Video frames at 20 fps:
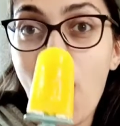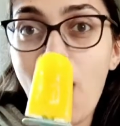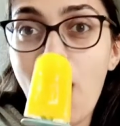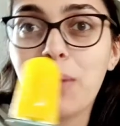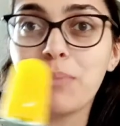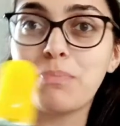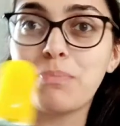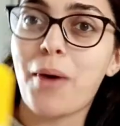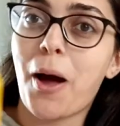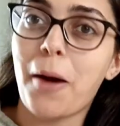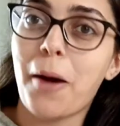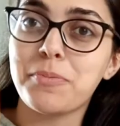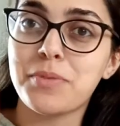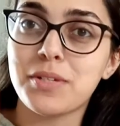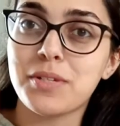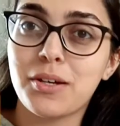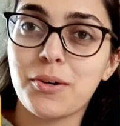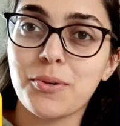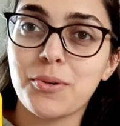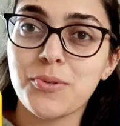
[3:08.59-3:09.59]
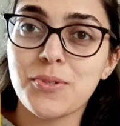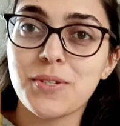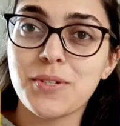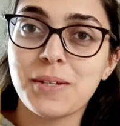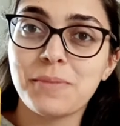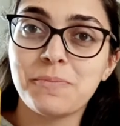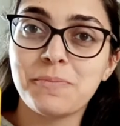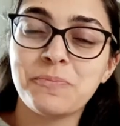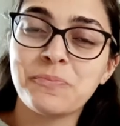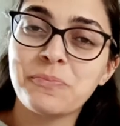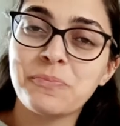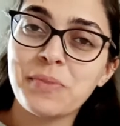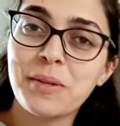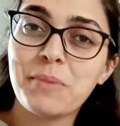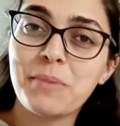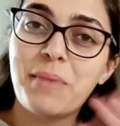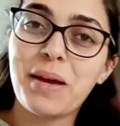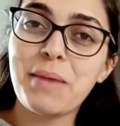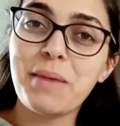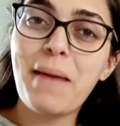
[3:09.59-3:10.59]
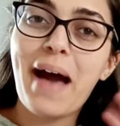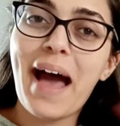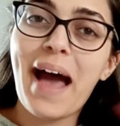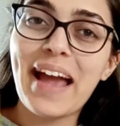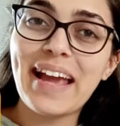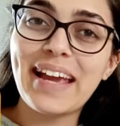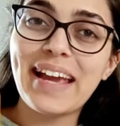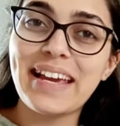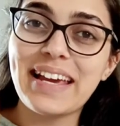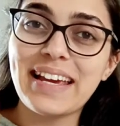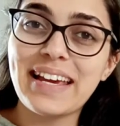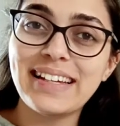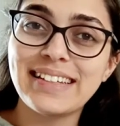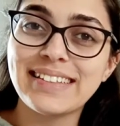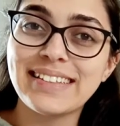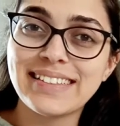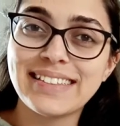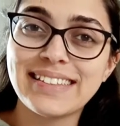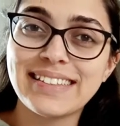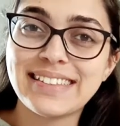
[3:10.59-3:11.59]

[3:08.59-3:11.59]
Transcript: own popsicles. Bye-bye!